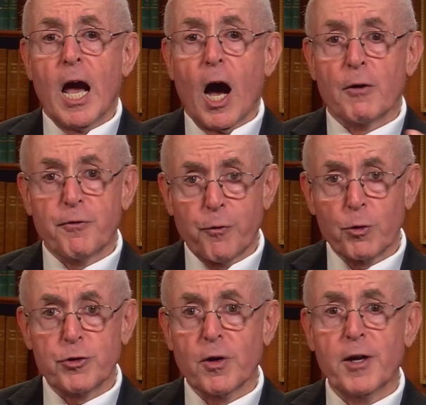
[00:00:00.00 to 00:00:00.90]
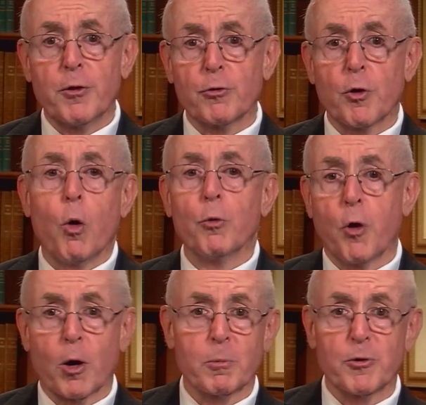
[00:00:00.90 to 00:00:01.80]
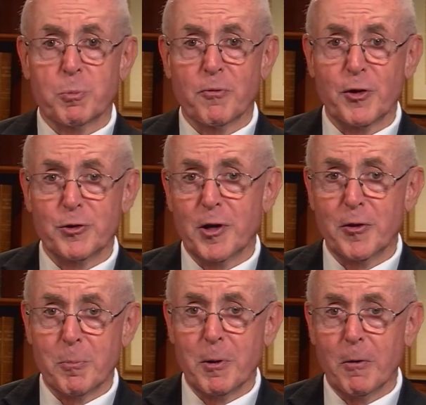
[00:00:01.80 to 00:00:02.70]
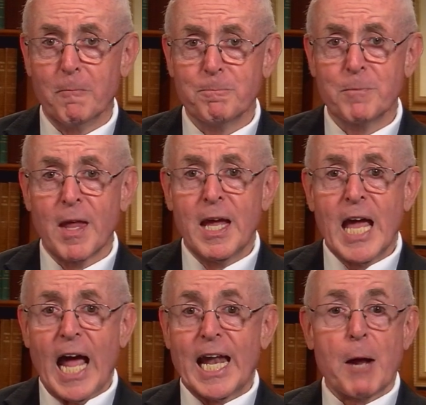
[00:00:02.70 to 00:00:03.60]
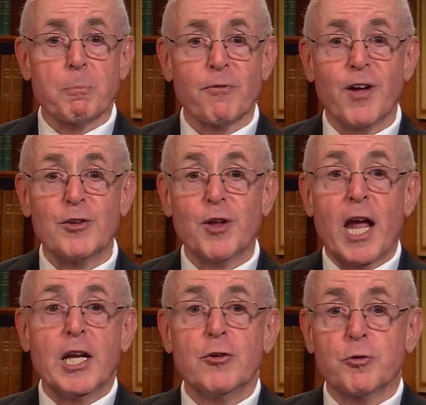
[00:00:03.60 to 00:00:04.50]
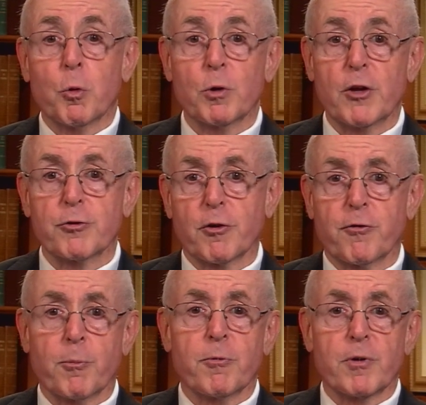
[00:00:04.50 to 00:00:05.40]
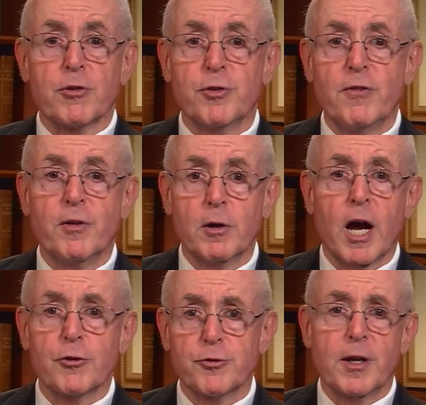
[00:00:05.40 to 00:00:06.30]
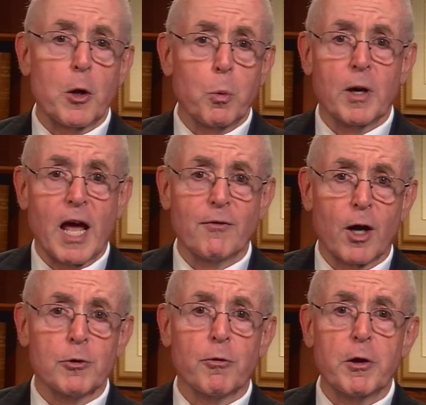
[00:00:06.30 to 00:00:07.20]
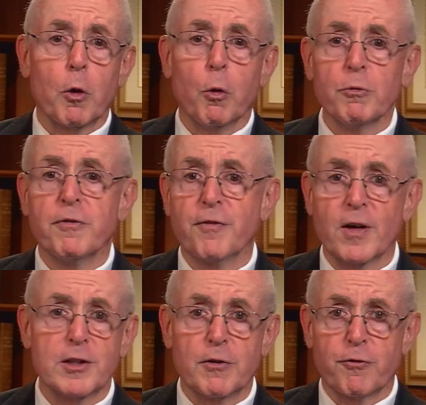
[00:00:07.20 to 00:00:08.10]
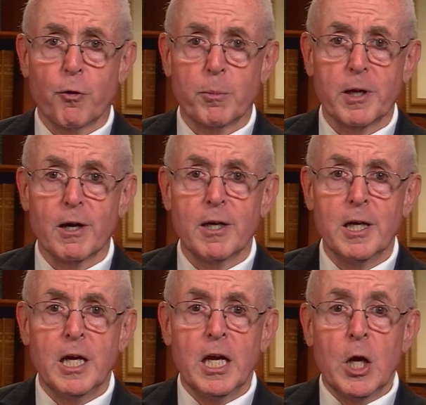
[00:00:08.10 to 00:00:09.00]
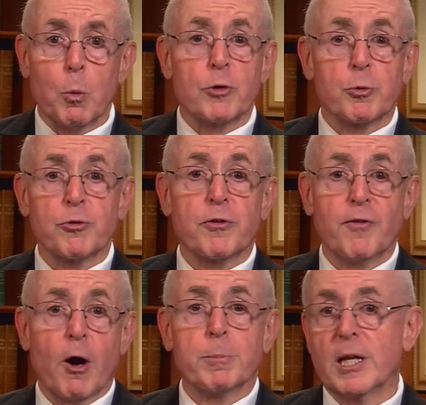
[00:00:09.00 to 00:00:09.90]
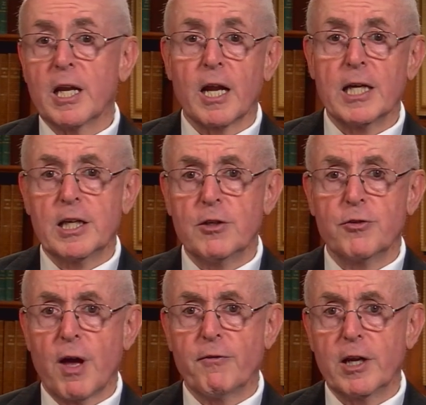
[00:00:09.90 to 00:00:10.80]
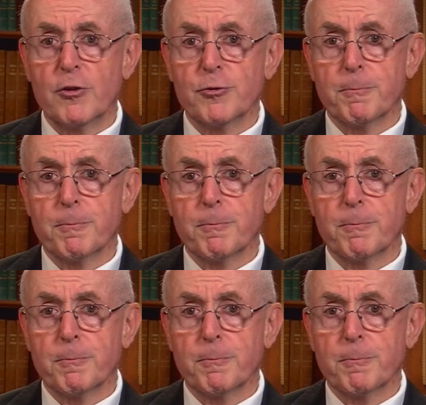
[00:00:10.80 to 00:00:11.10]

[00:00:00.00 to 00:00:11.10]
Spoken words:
Unfortunately, there's a hold harmless provision in the bill, and that prevents any school district from receiving less than they would have under the old funding formula, which was developed in the 1970s.